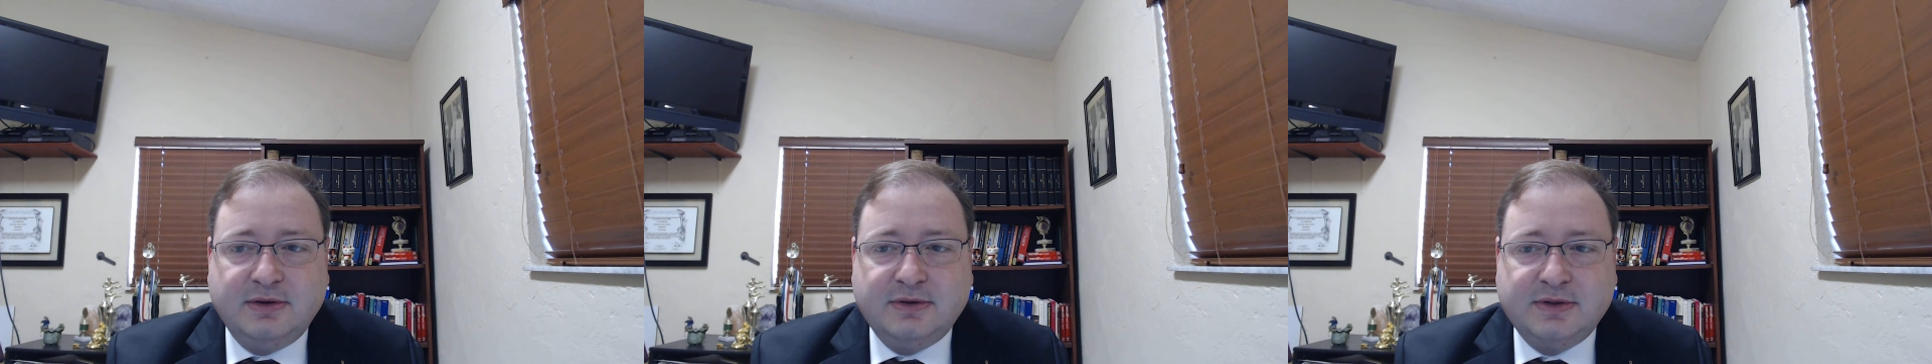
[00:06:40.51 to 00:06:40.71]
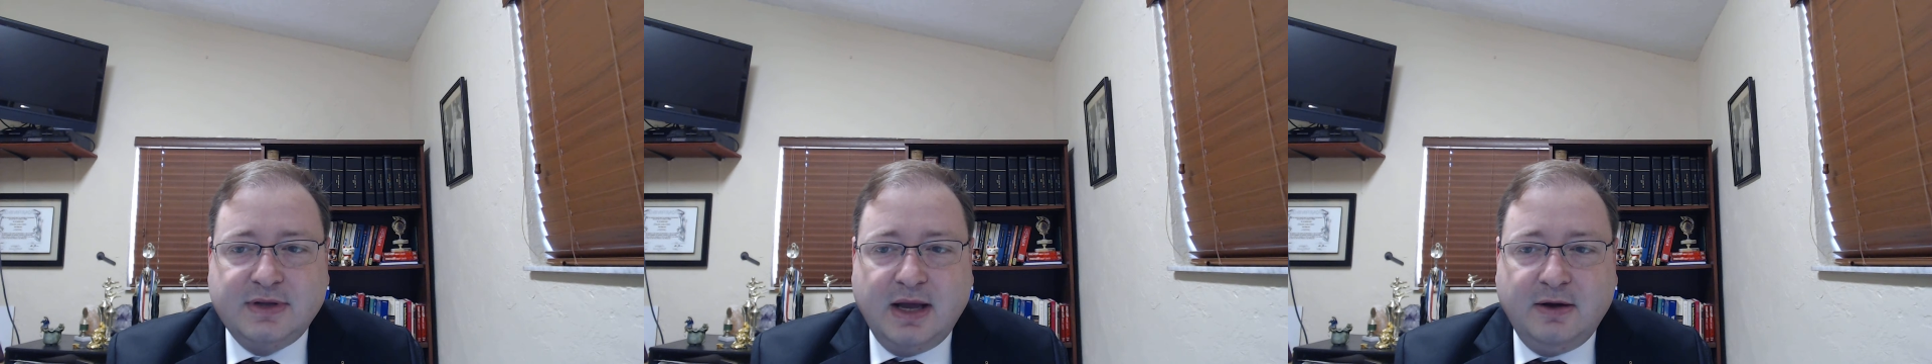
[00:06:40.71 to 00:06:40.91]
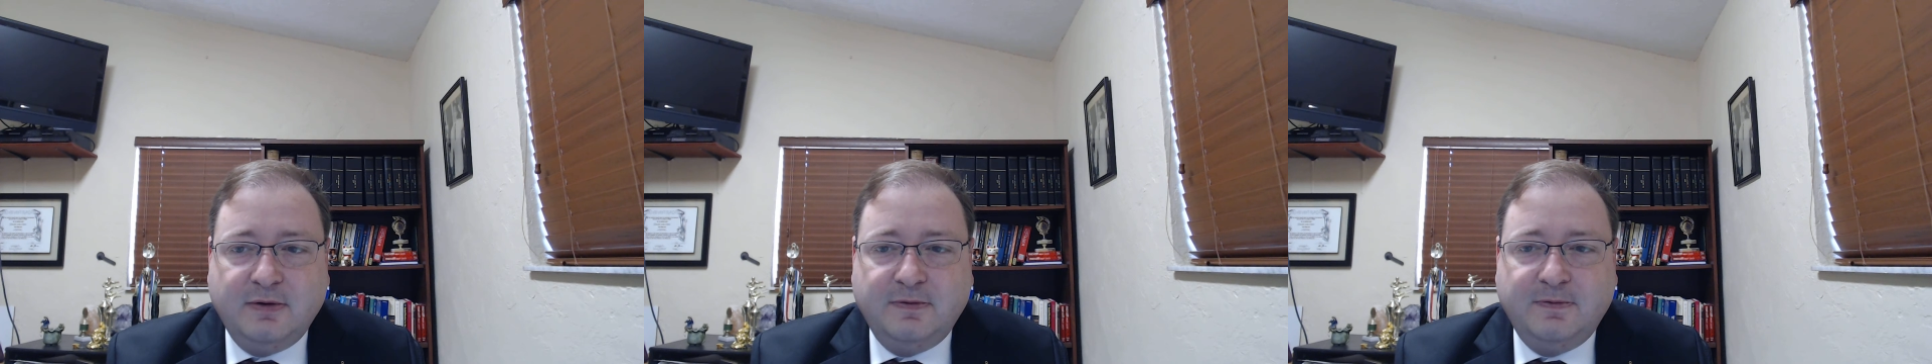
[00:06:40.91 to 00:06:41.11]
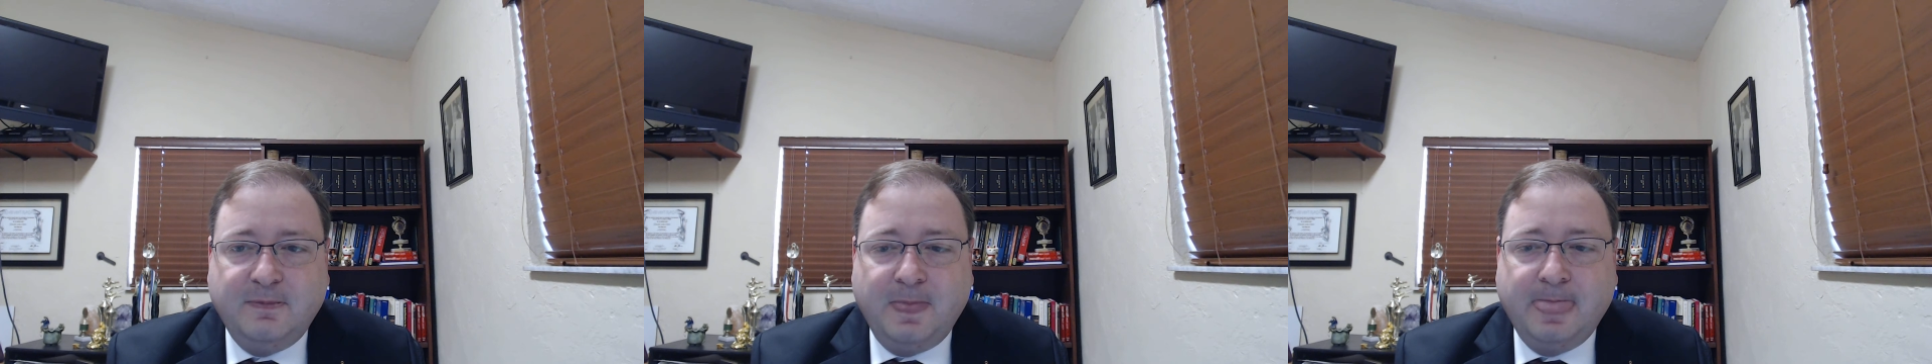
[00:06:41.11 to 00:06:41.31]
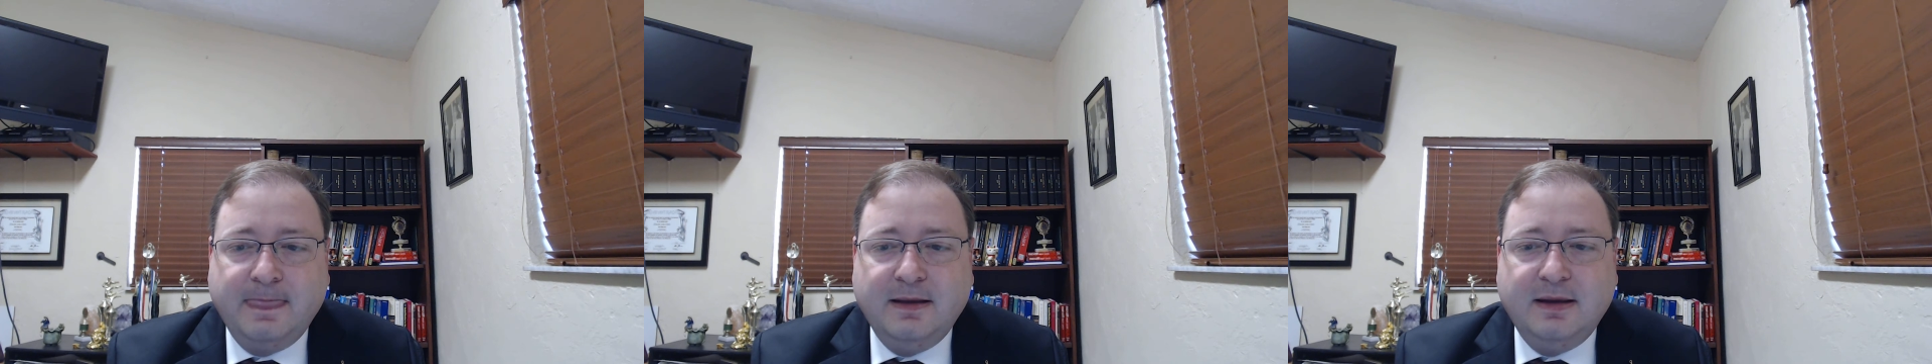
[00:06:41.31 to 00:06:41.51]
yourself
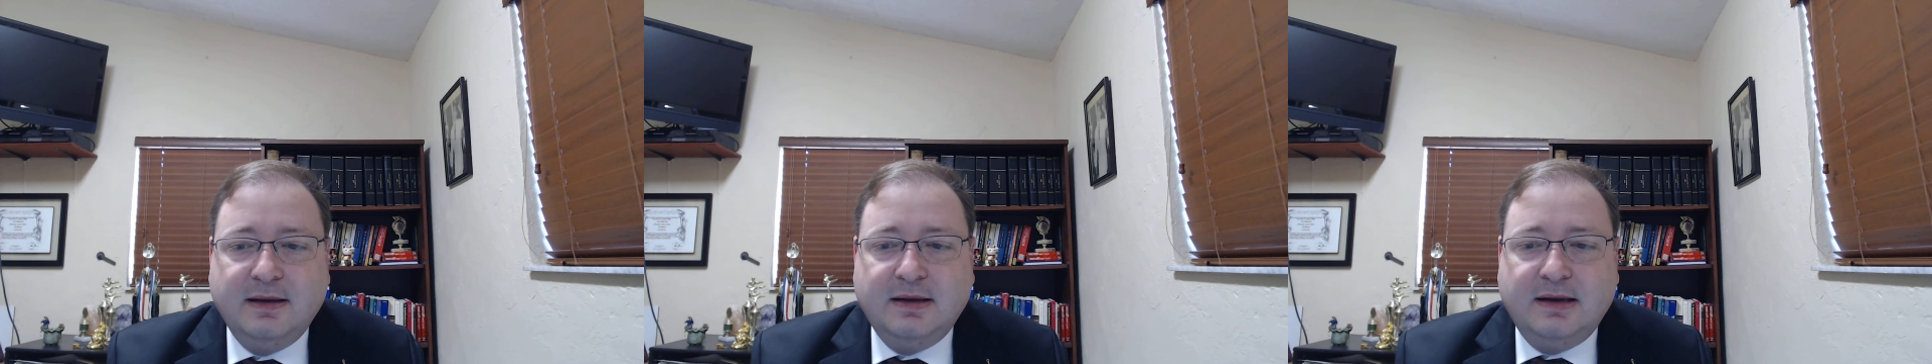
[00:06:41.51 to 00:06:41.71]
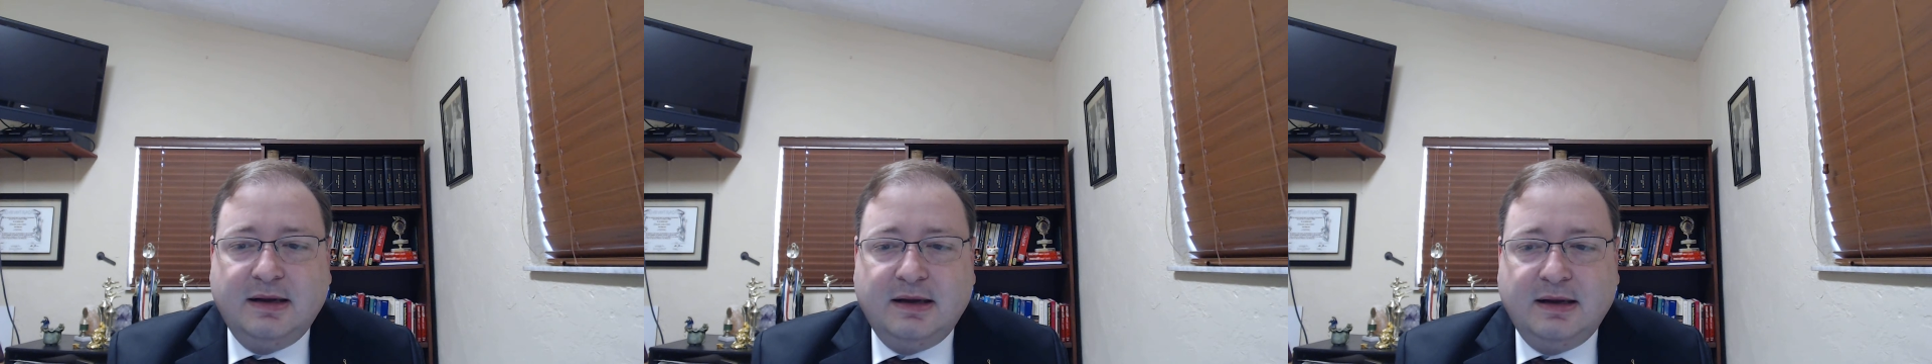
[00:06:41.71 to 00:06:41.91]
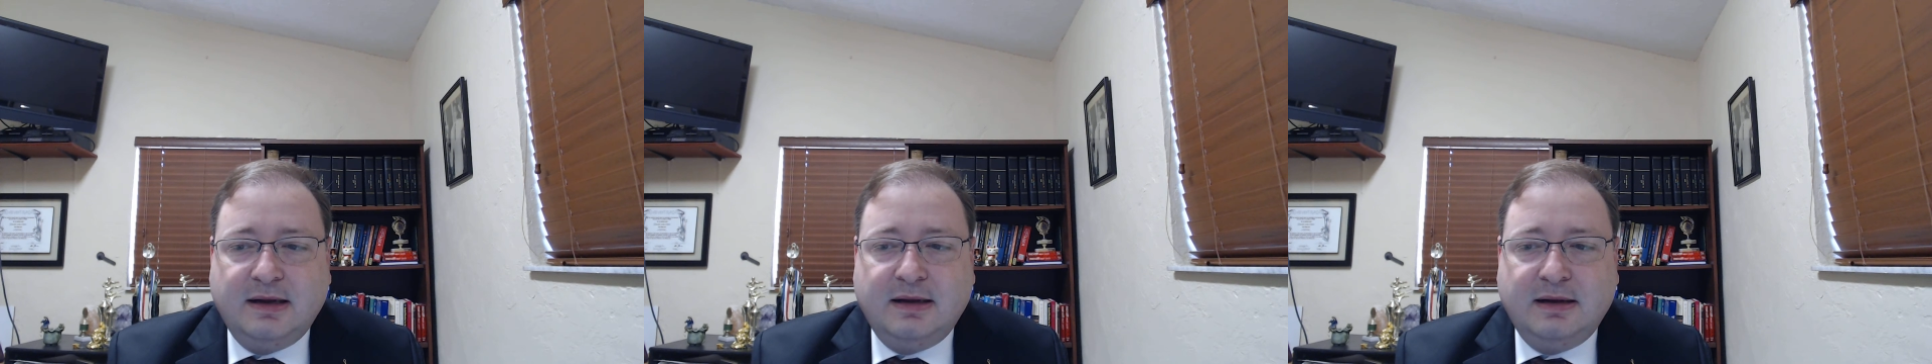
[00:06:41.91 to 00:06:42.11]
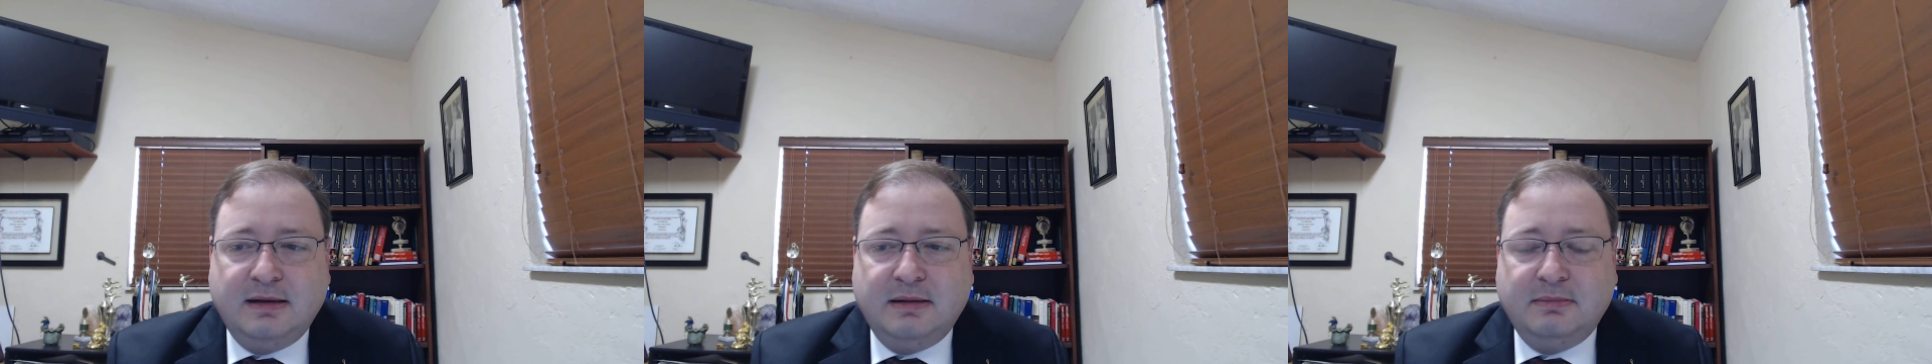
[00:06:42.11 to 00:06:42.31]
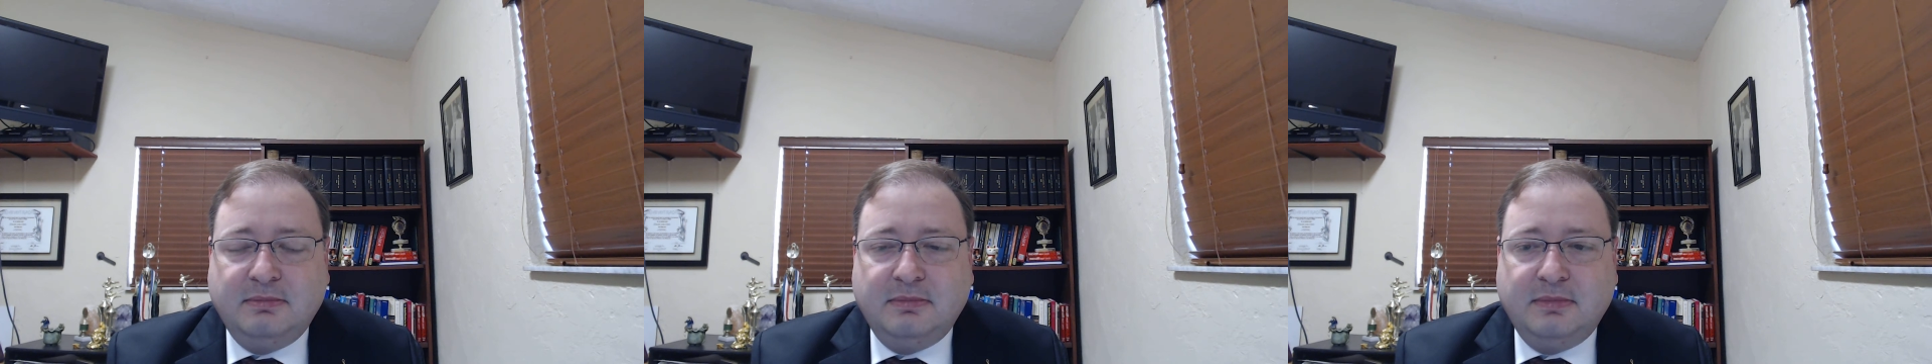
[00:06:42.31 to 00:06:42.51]

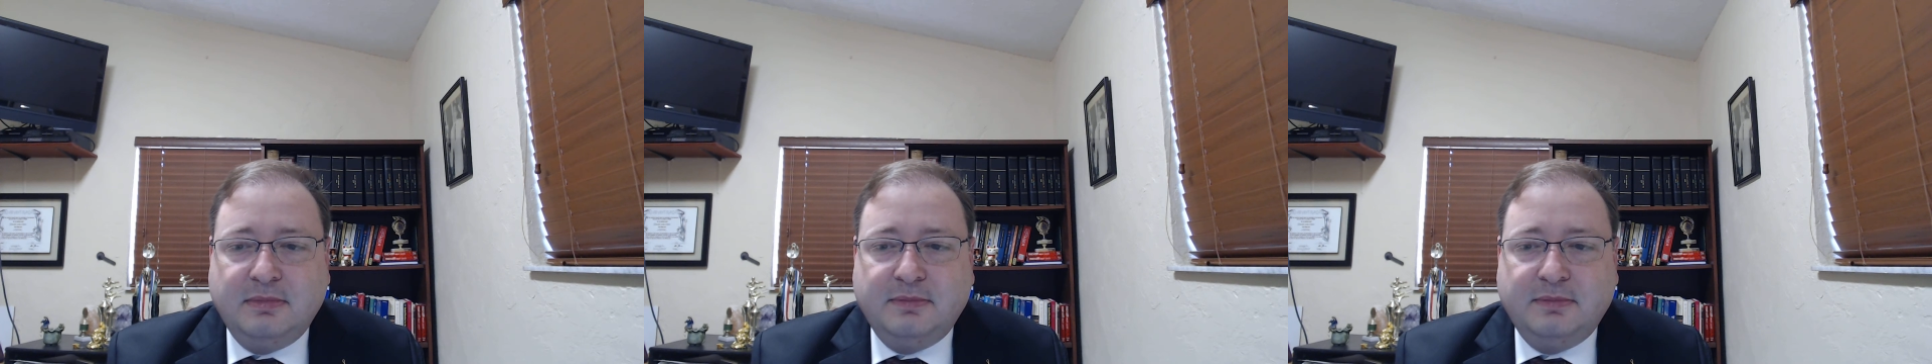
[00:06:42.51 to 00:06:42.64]
um,